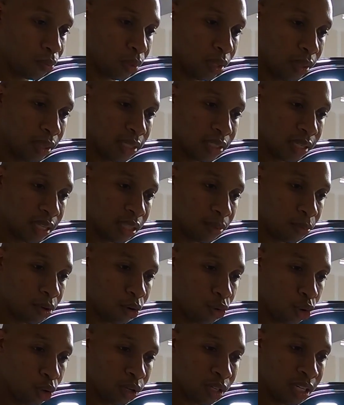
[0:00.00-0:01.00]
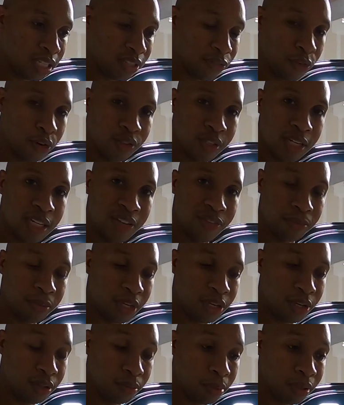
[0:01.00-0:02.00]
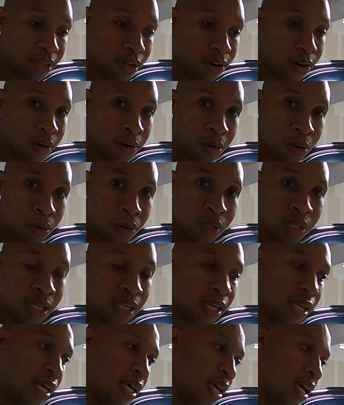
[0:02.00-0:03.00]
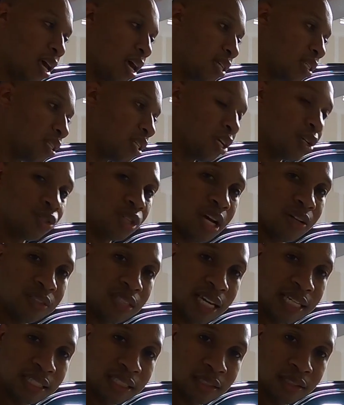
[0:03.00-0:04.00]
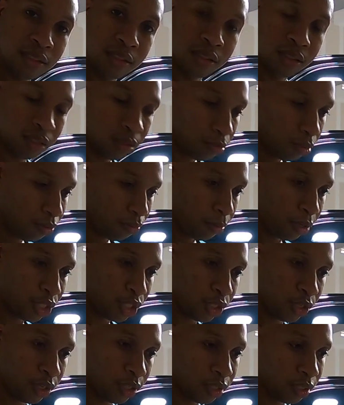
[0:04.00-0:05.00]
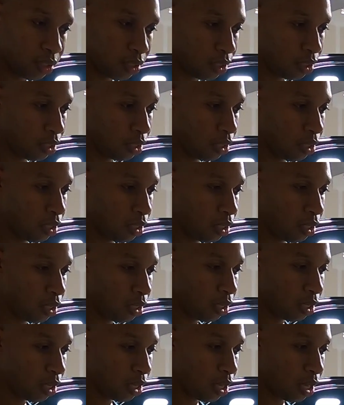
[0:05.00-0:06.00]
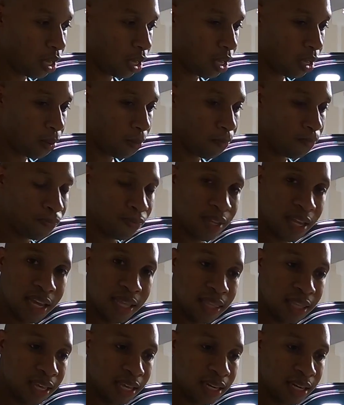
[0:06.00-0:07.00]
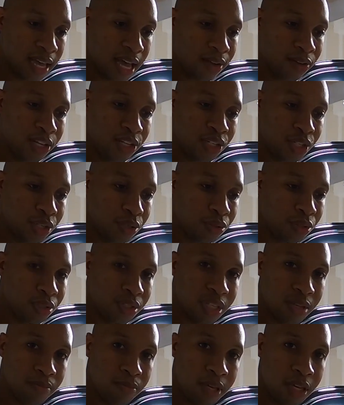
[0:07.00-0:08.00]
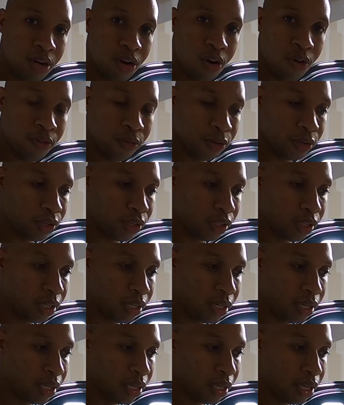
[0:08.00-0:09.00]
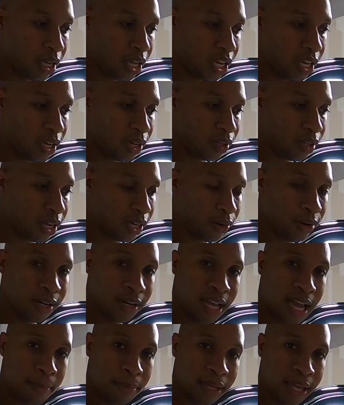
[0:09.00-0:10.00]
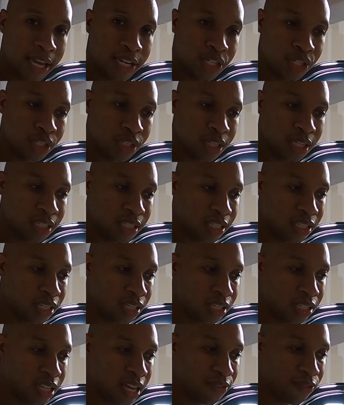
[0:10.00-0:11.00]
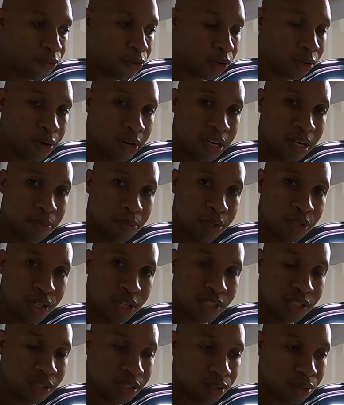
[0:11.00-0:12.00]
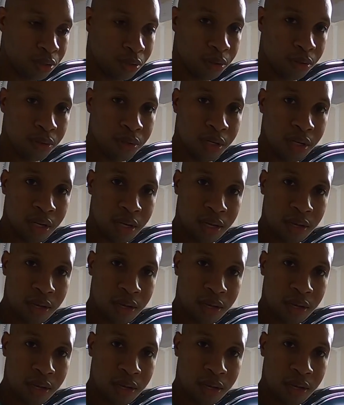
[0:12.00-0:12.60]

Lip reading: let's get the ball rolling. He's the first thing I need from you to put the car on hold, as in your driver's license, proof of insurance, and then I'll need you to send me over a credit application. He says, and it's not for credit, but just to